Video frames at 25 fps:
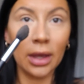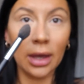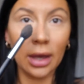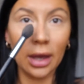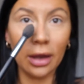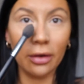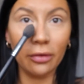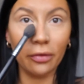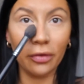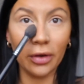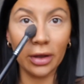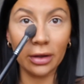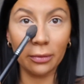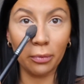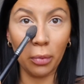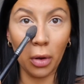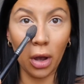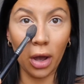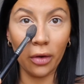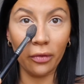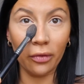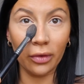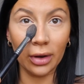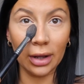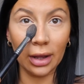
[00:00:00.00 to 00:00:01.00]
It fits
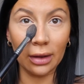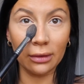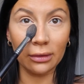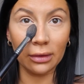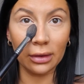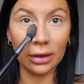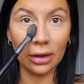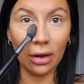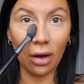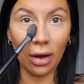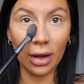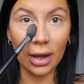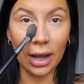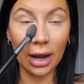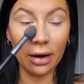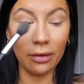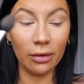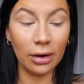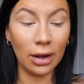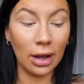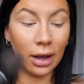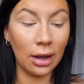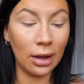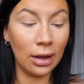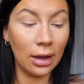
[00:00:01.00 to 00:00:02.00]
perfectly under the eye
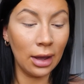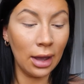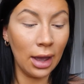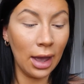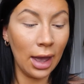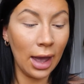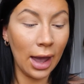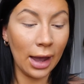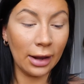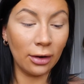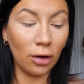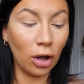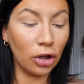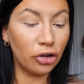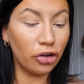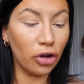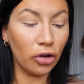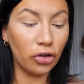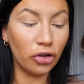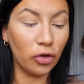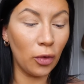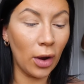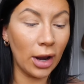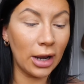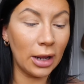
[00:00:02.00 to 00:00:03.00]
area, and I
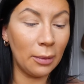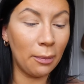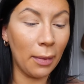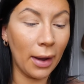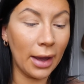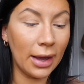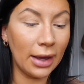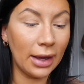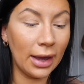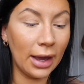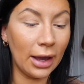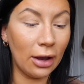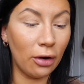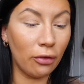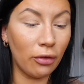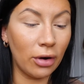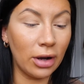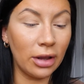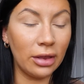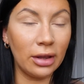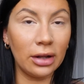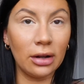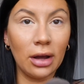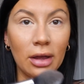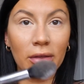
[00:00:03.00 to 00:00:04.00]
don't do any baking or
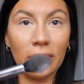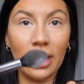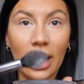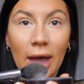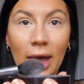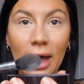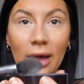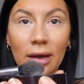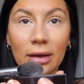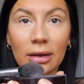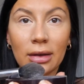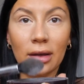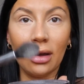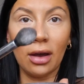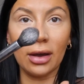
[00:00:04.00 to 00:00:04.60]
anything like that.